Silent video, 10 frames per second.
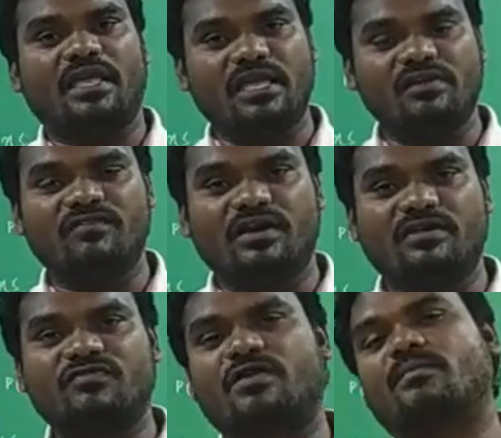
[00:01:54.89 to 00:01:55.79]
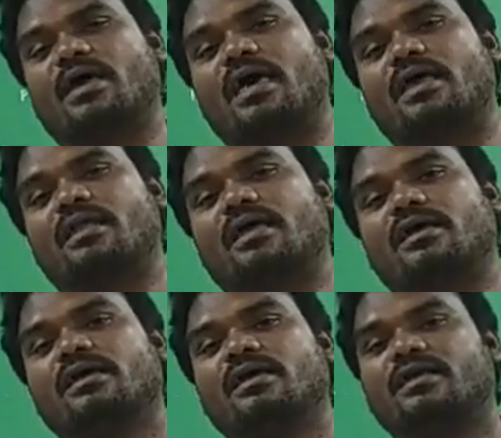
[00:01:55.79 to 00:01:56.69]
event from
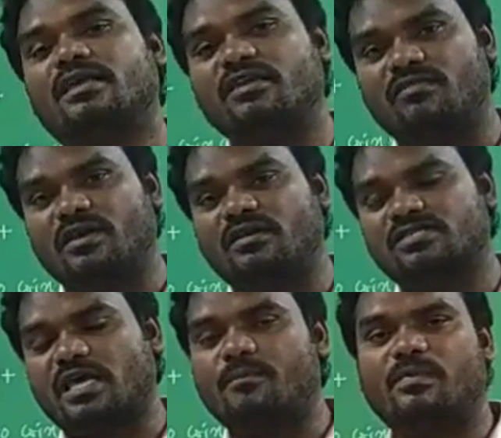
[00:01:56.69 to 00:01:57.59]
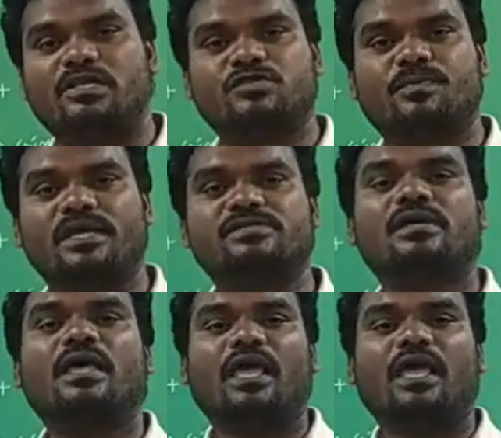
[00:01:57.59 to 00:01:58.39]
a given sample space,